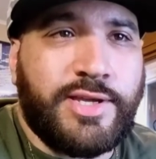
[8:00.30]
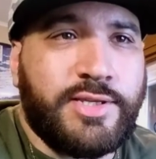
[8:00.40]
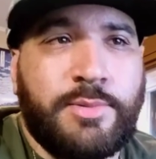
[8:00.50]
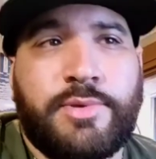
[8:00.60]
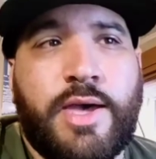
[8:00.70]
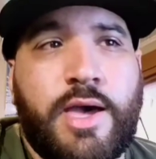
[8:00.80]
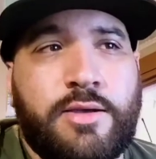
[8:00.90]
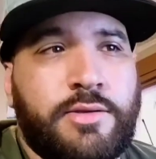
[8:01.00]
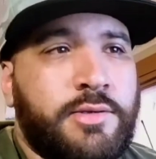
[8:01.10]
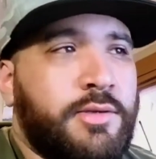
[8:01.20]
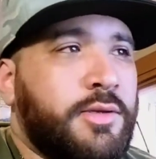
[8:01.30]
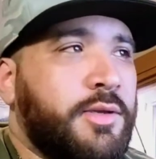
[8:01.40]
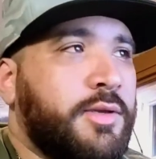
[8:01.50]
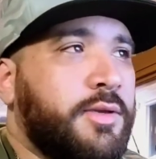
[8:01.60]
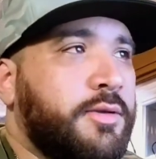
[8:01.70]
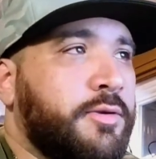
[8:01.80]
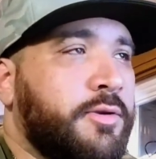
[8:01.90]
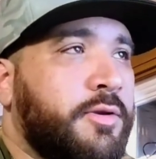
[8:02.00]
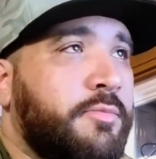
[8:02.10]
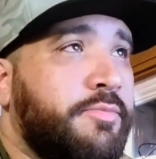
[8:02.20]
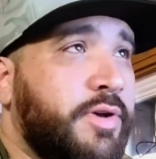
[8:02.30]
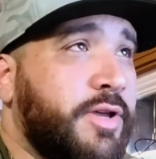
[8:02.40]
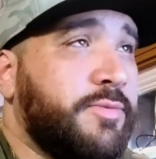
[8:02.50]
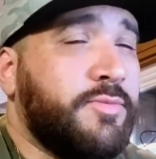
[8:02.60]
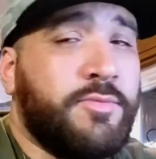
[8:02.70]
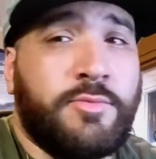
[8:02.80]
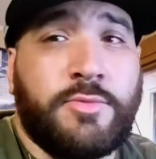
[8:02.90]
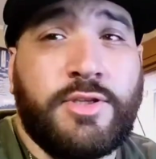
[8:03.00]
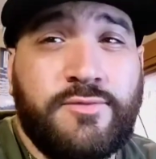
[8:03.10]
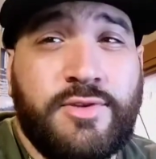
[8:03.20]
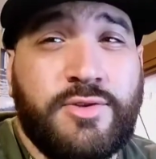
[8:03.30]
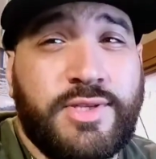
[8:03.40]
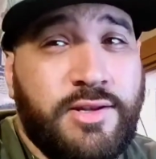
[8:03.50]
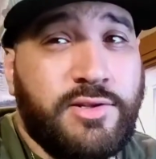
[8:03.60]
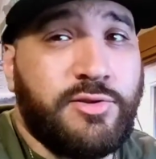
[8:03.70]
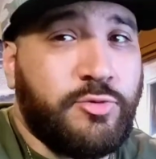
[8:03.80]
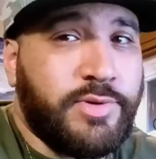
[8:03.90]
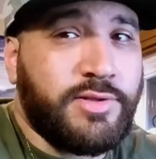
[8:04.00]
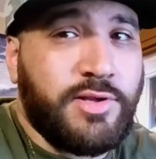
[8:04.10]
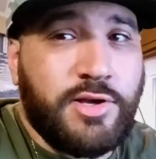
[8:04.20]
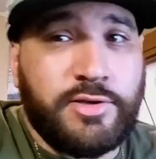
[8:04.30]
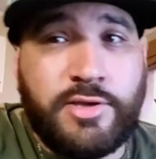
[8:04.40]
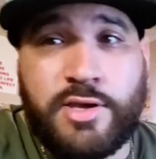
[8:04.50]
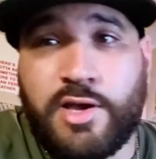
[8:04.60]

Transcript: accept that. But this video is getting a little bit long.